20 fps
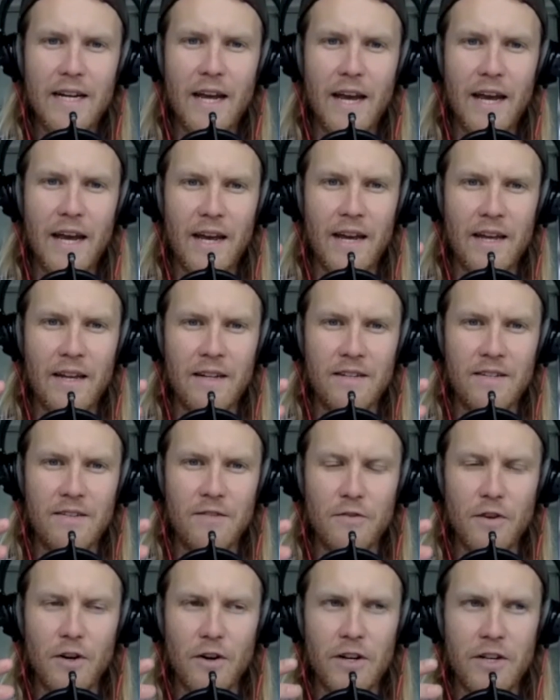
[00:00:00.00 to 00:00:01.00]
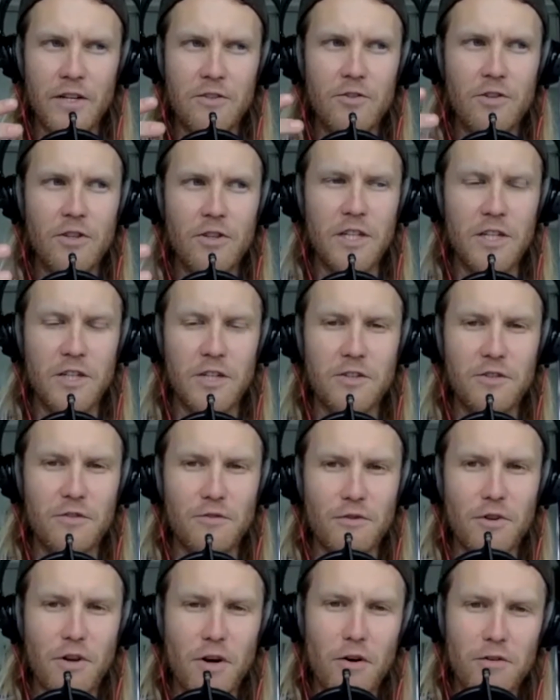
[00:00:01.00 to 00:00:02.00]
and very traditional
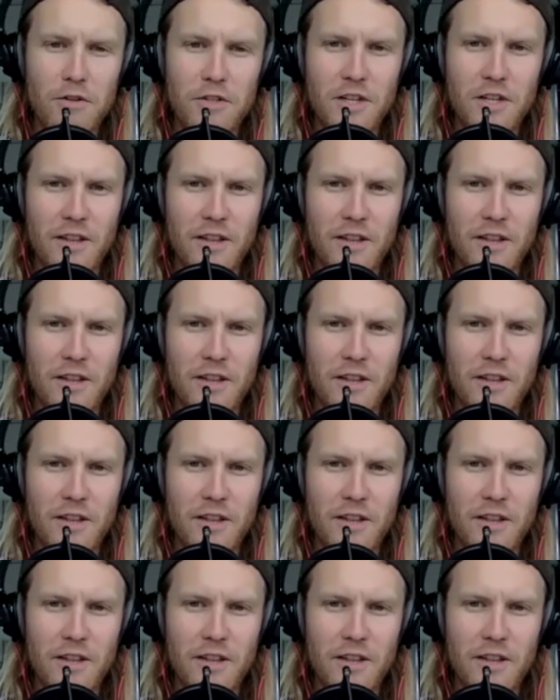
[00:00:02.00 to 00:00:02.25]
culture?